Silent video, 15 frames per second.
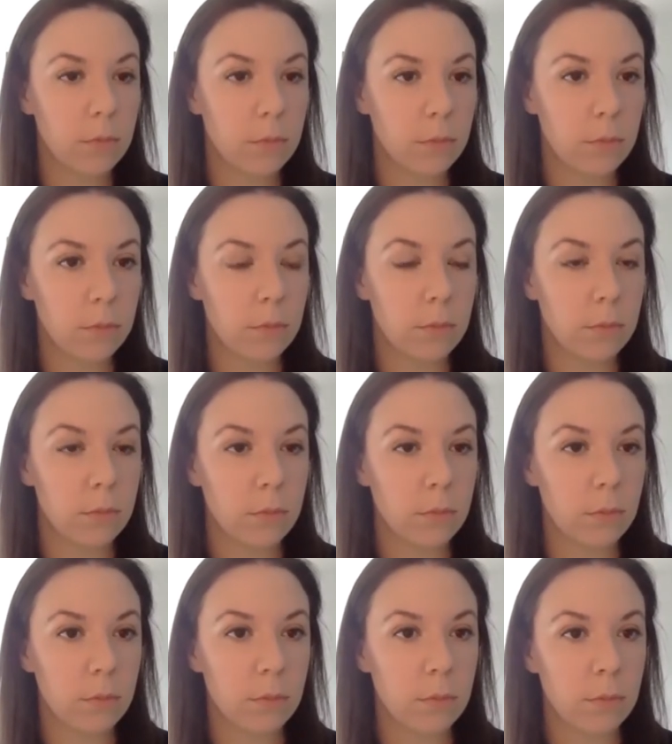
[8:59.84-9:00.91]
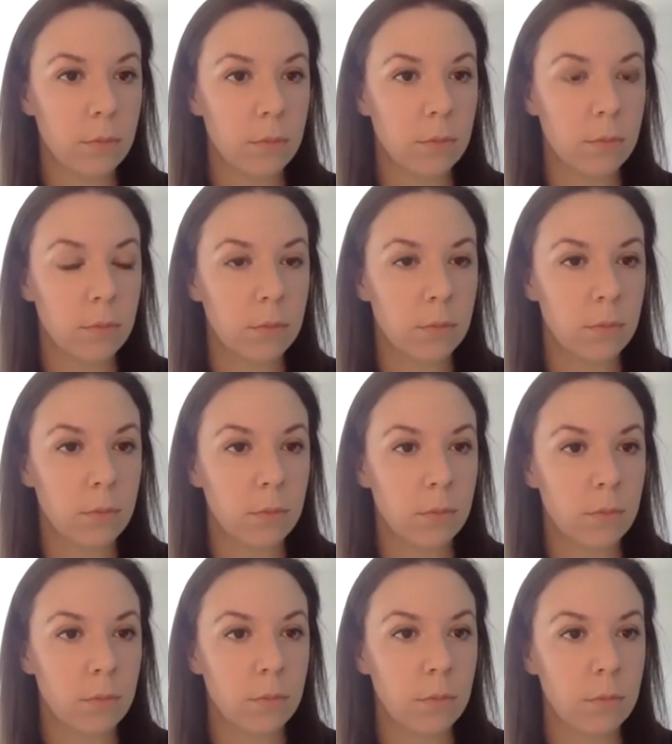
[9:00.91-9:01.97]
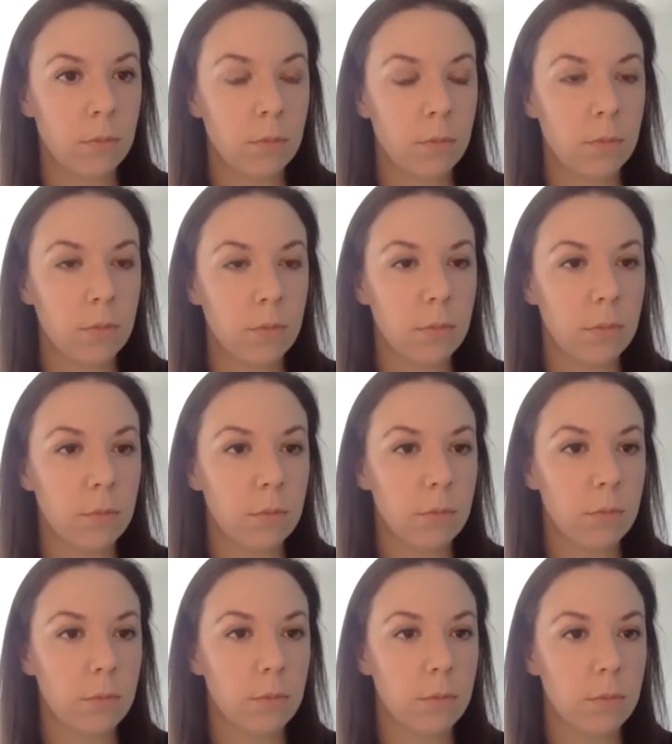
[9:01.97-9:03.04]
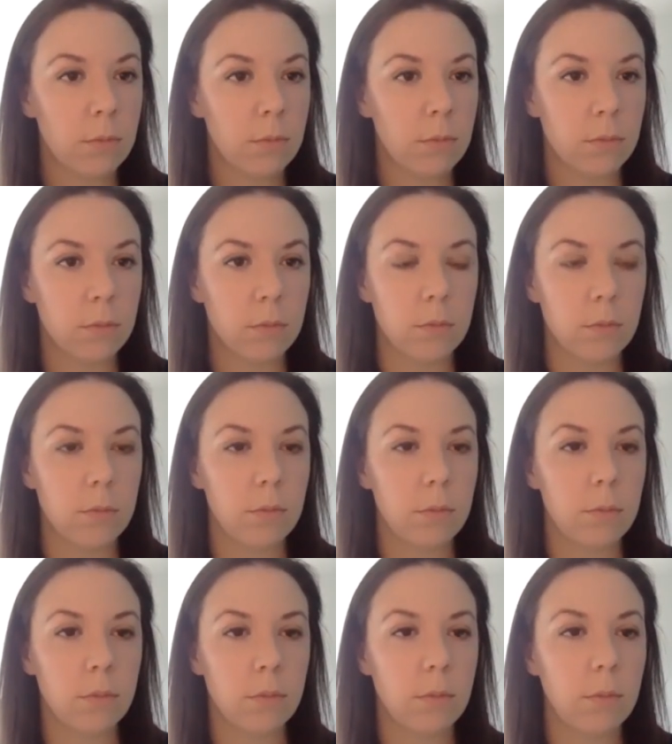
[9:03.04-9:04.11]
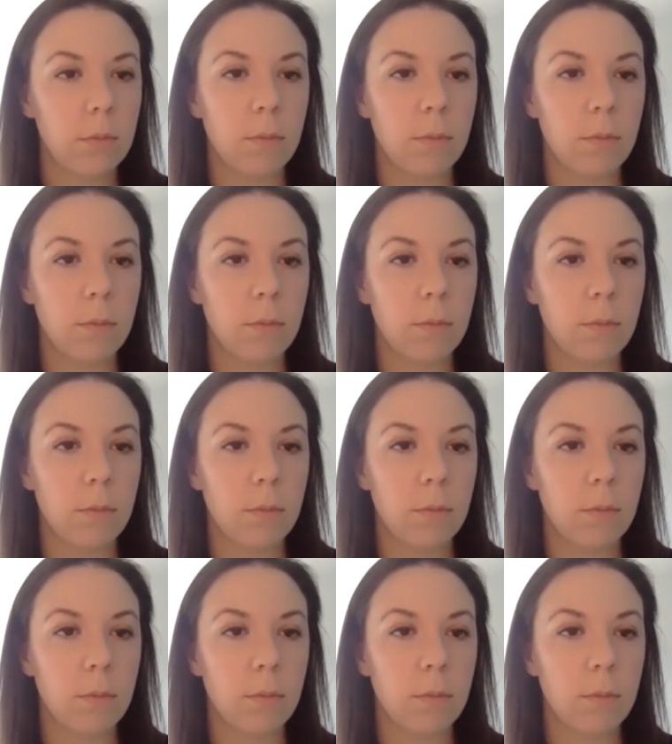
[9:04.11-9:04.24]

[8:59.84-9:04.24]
This person isn't speaking.